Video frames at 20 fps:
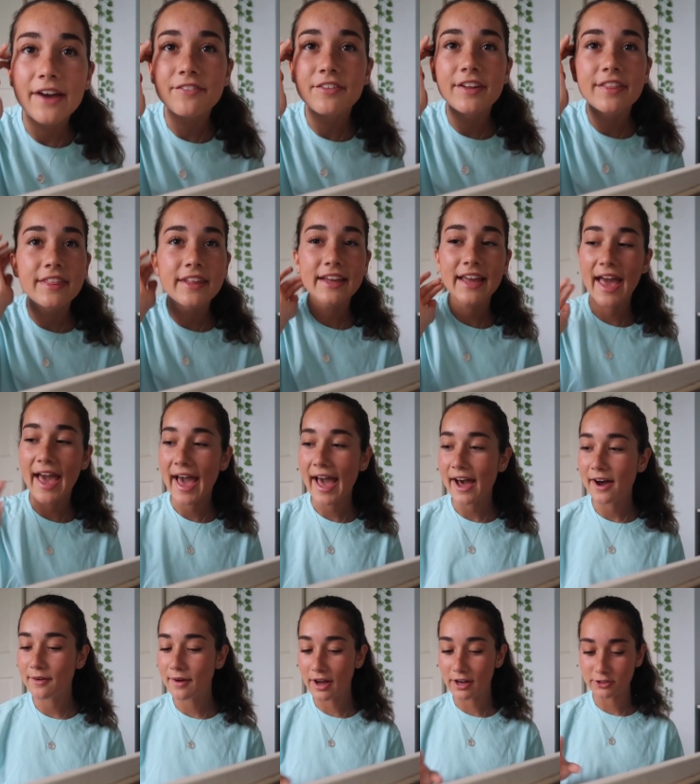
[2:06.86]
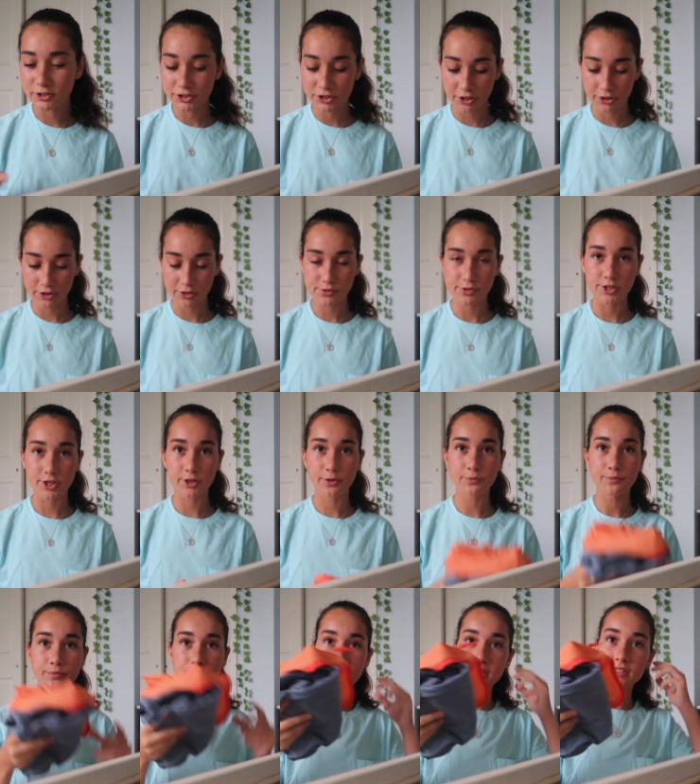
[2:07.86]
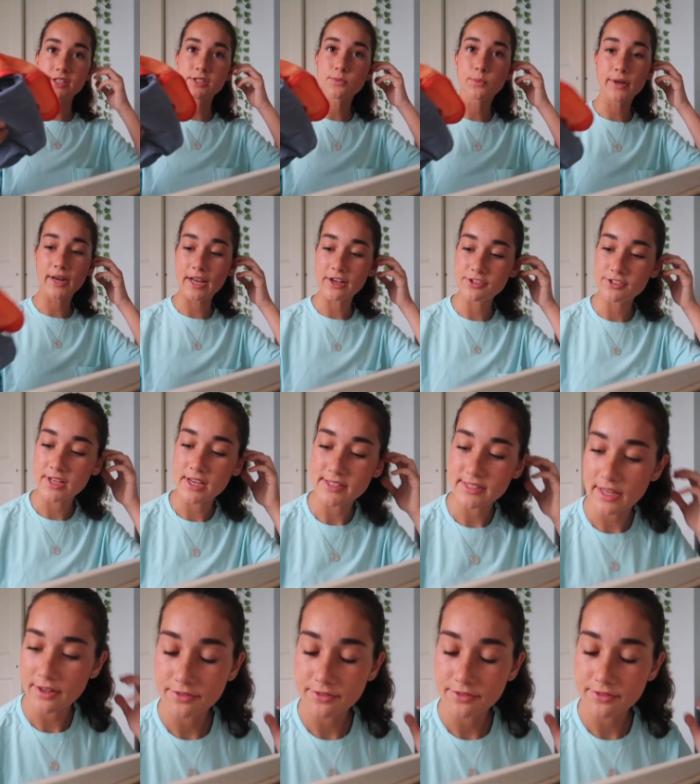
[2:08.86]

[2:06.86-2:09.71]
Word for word: everything out, I'll show you. So this is one exercise